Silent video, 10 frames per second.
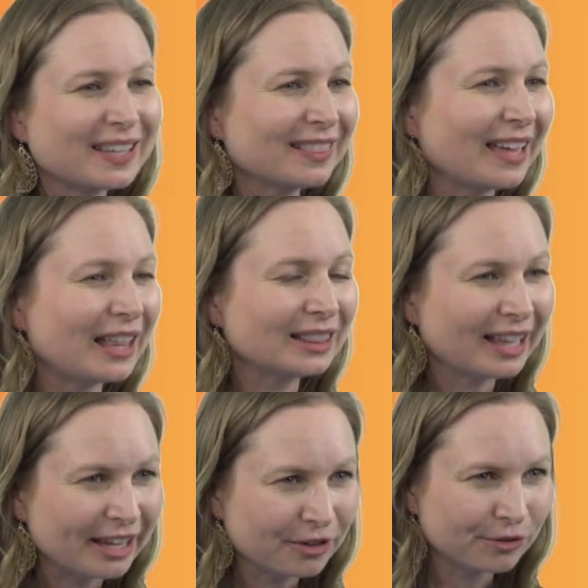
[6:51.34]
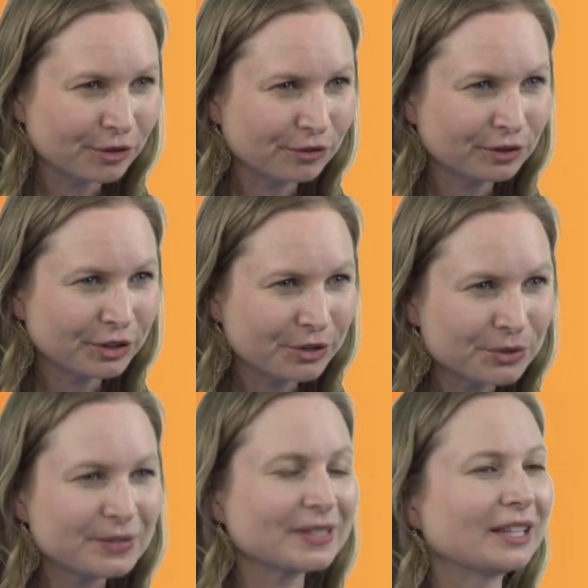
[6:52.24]
like that light
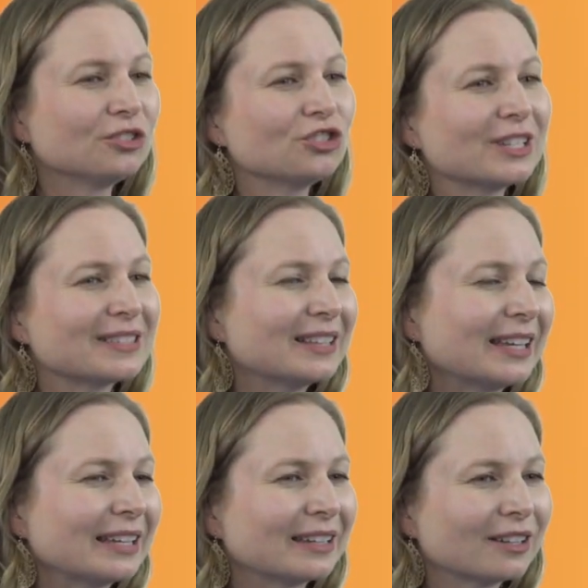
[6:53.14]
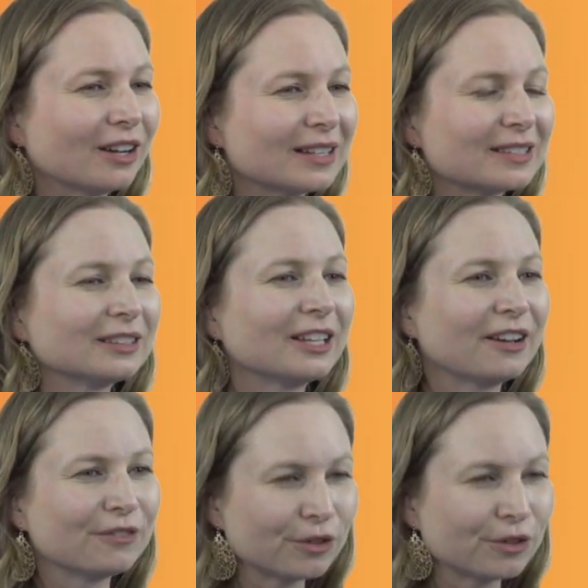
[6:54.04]
overflows, and just like God's love